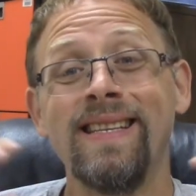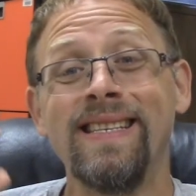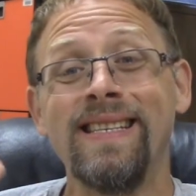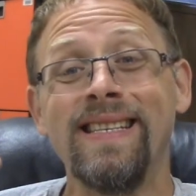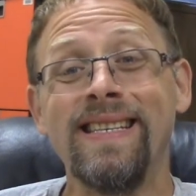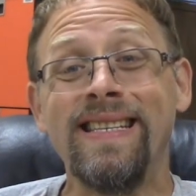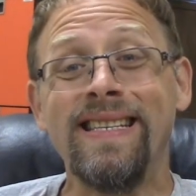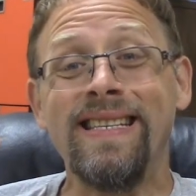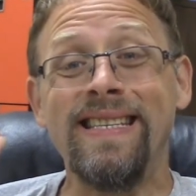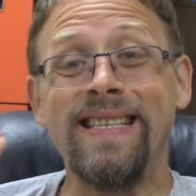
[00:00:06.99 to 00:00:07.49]

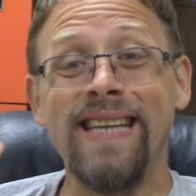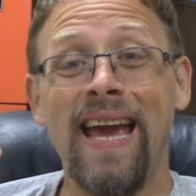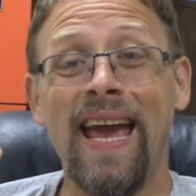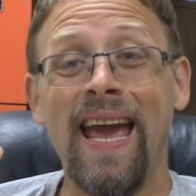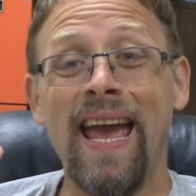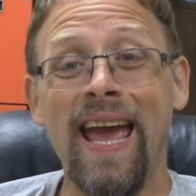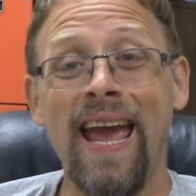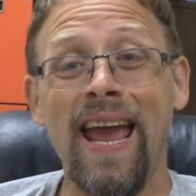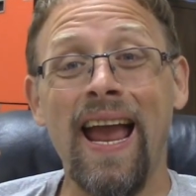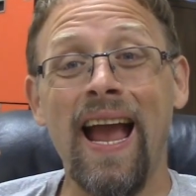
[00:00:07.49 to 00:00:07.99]

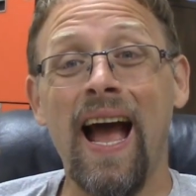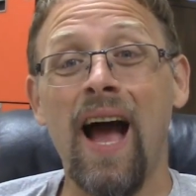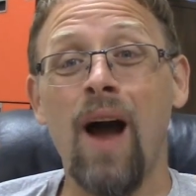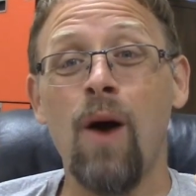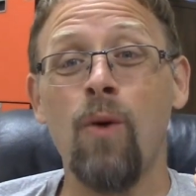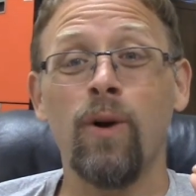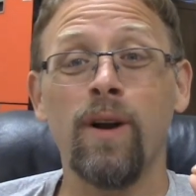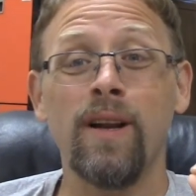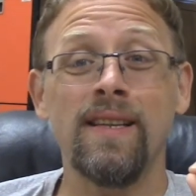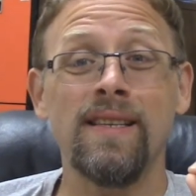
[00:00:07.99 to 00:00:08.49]
Today,
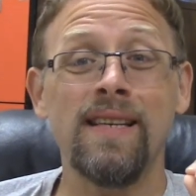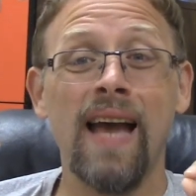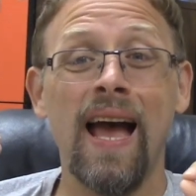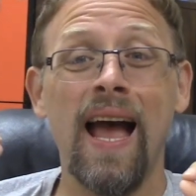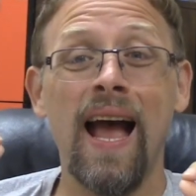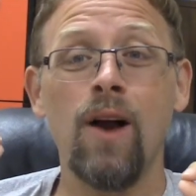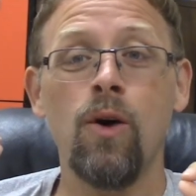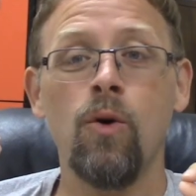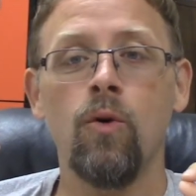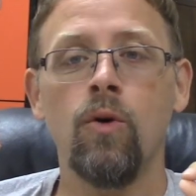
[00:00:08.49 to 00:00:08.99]
I want to
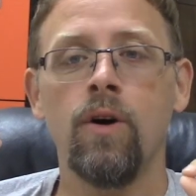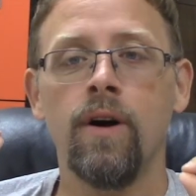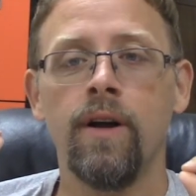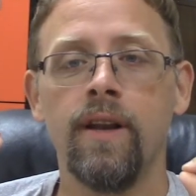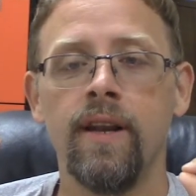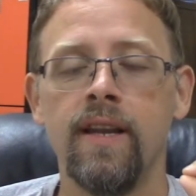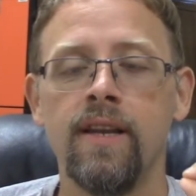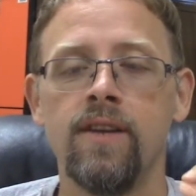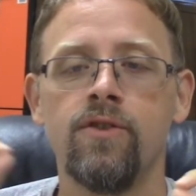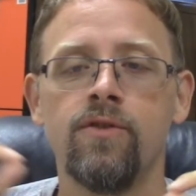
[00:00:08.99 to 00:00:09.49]
tackle
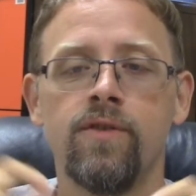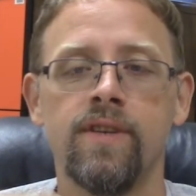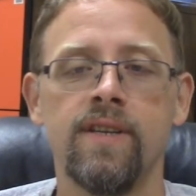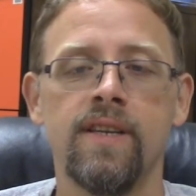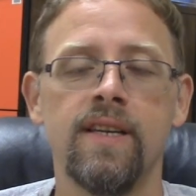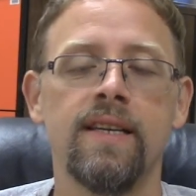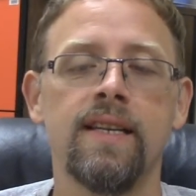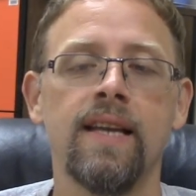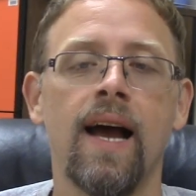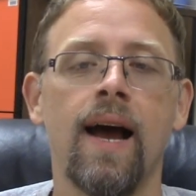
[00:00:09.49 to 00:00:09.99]
an
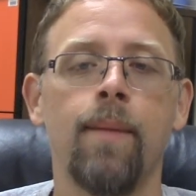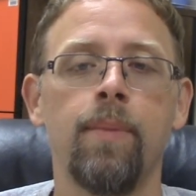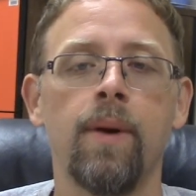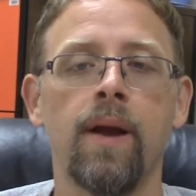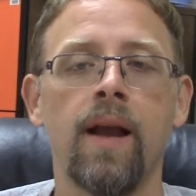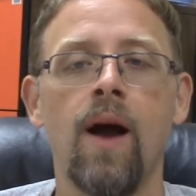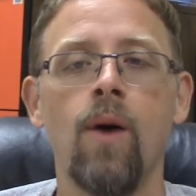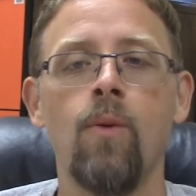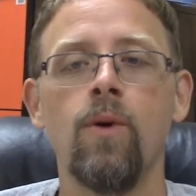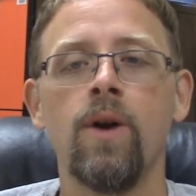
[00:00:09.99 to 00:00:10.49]
interesting
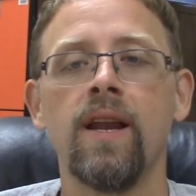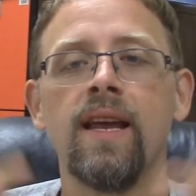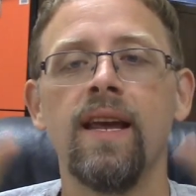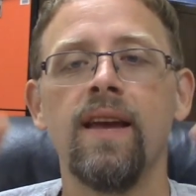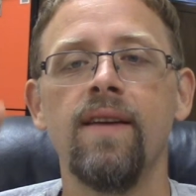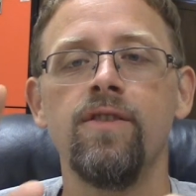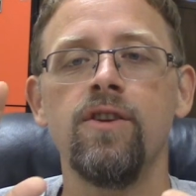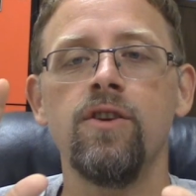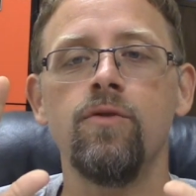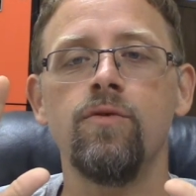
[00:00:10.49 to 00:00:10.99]
topic. I want to
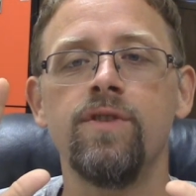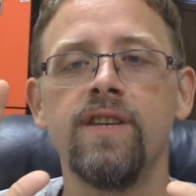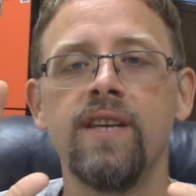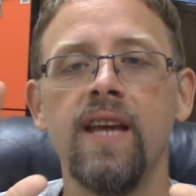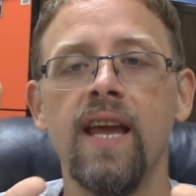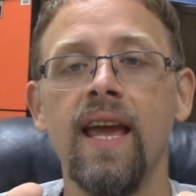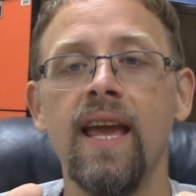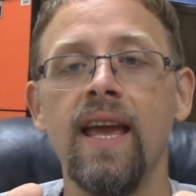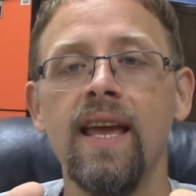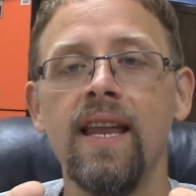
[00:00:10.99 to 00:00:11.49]
give you
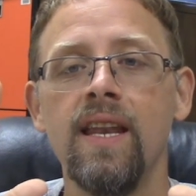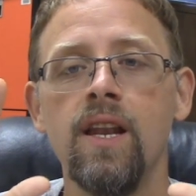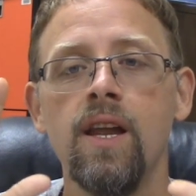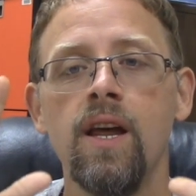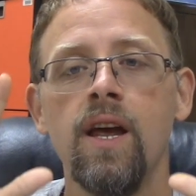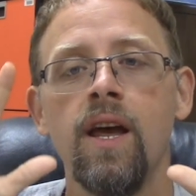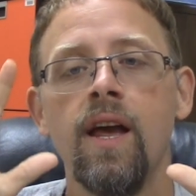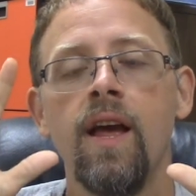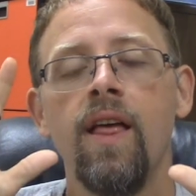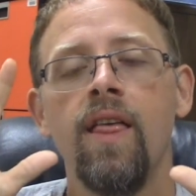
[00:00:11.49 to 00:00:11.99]

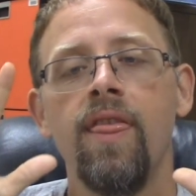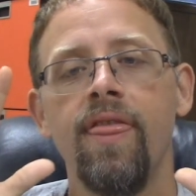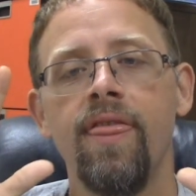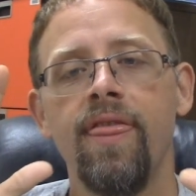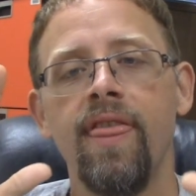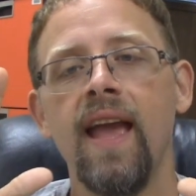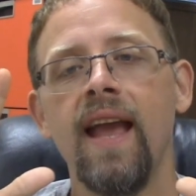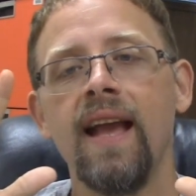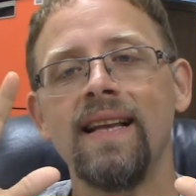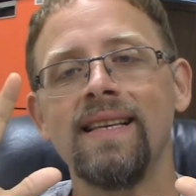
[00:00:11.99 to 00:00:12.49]
ten
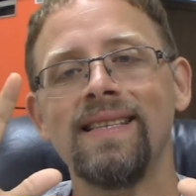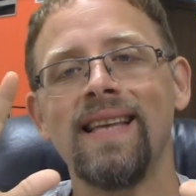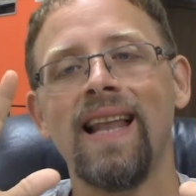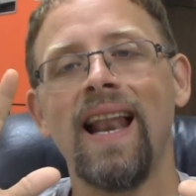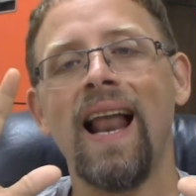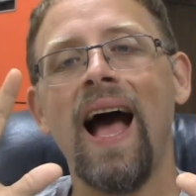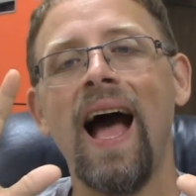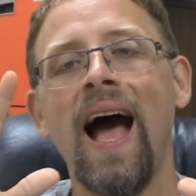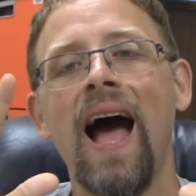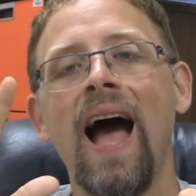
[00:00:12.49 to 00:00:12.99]
things
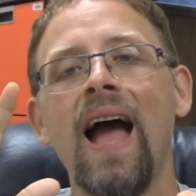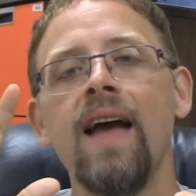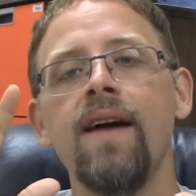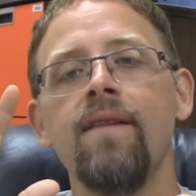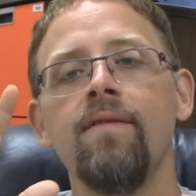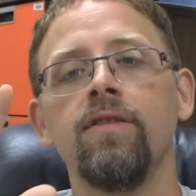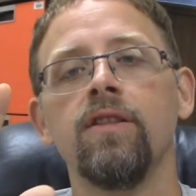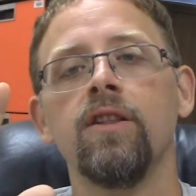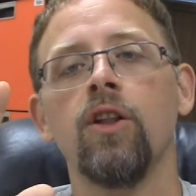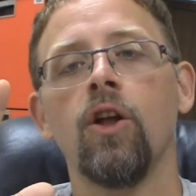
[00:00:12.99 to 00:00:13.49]
that I
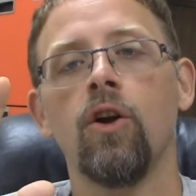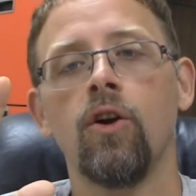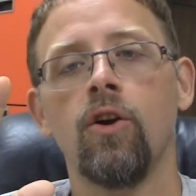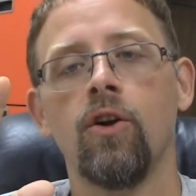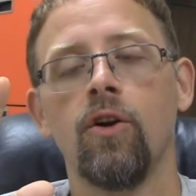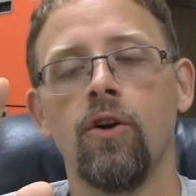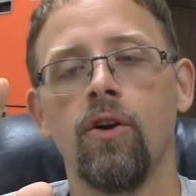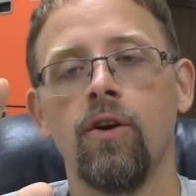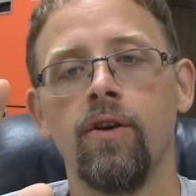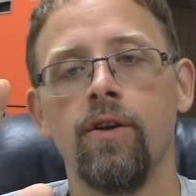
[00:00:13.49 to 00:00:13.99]
have
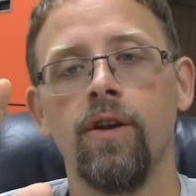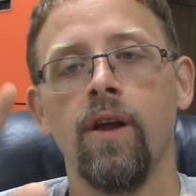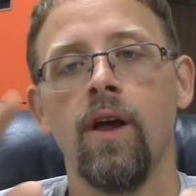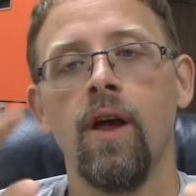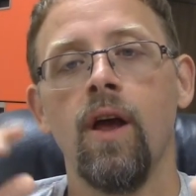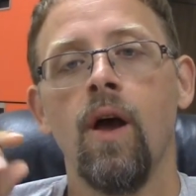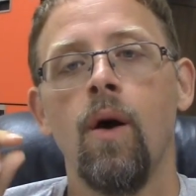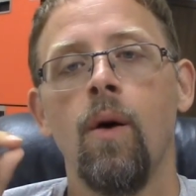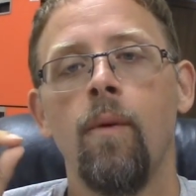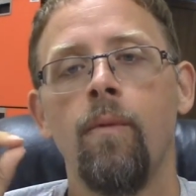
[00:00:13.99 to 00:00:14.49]
learned
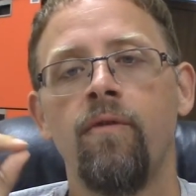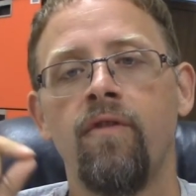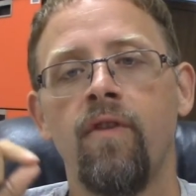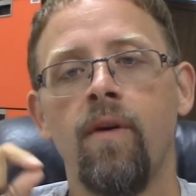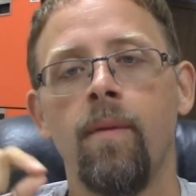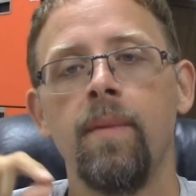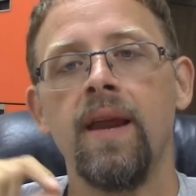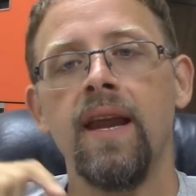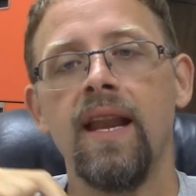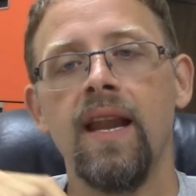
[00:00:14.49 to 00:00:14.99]

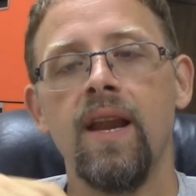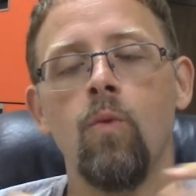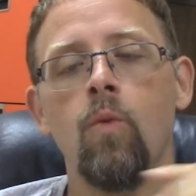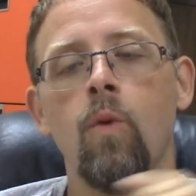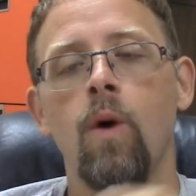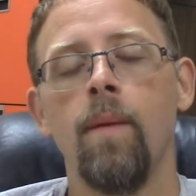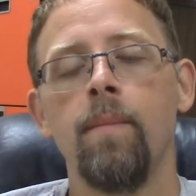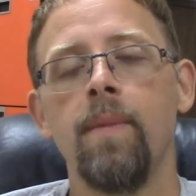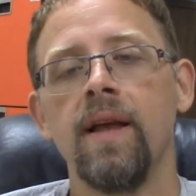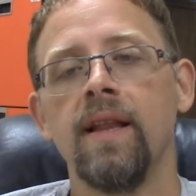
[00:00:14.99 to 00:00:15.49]
from eating
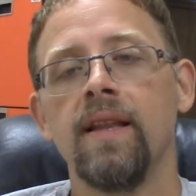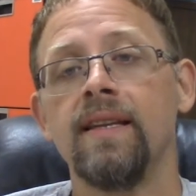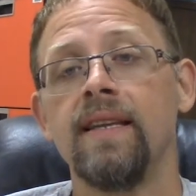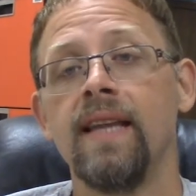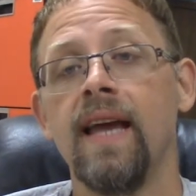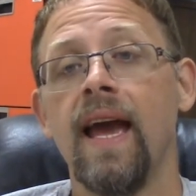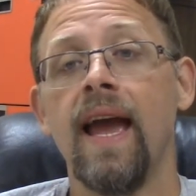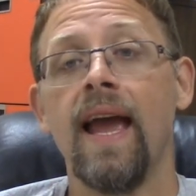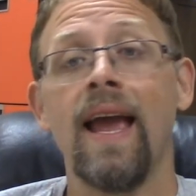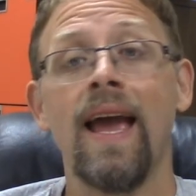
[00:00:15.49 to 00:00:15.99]
one meal a
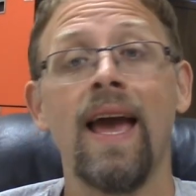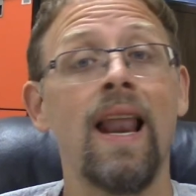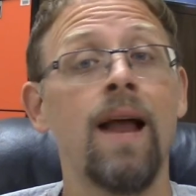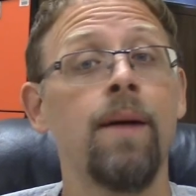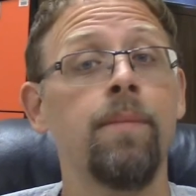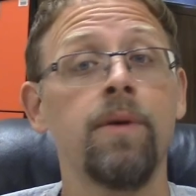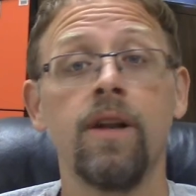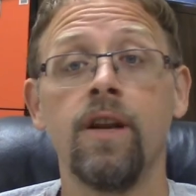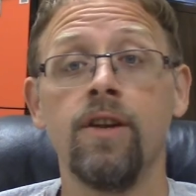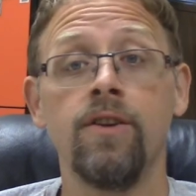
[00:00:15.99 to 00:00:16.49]
day, and
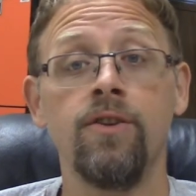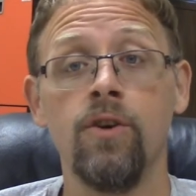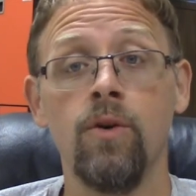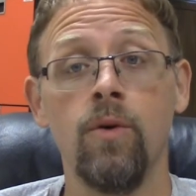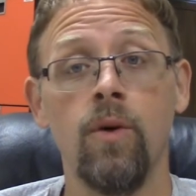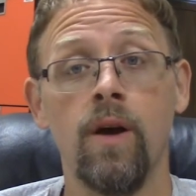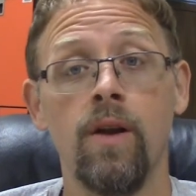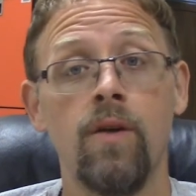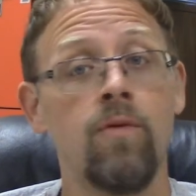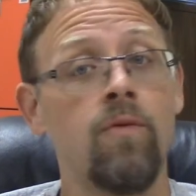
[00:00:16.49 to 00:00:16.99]
I'm going to
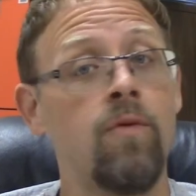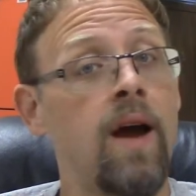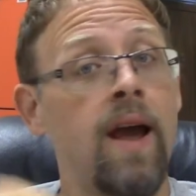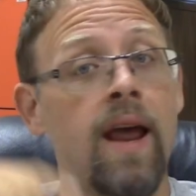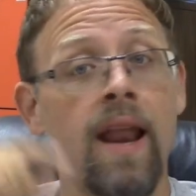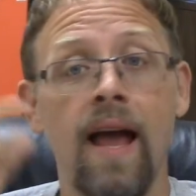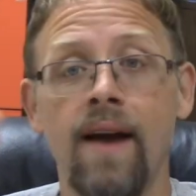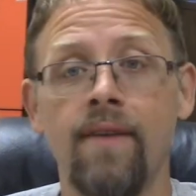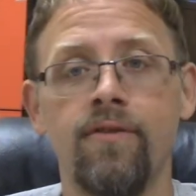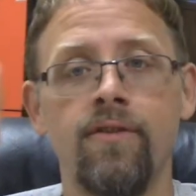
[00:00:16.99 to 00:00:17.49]
do it
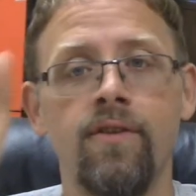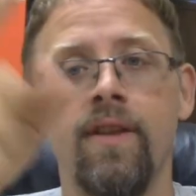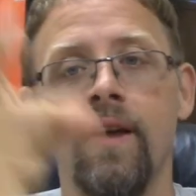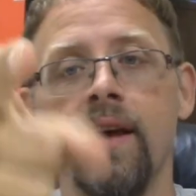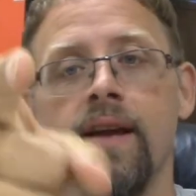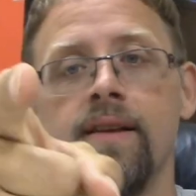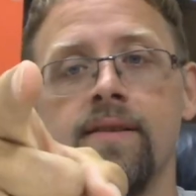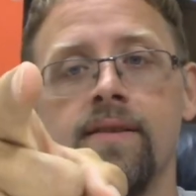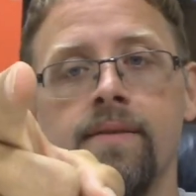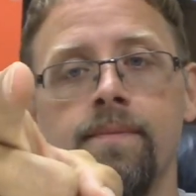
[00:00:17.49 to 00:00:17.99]
right after
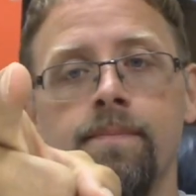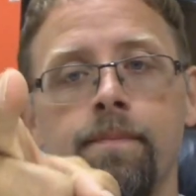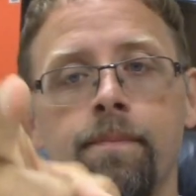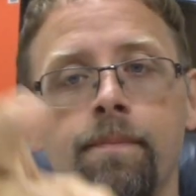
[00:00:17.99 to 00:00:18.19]
this.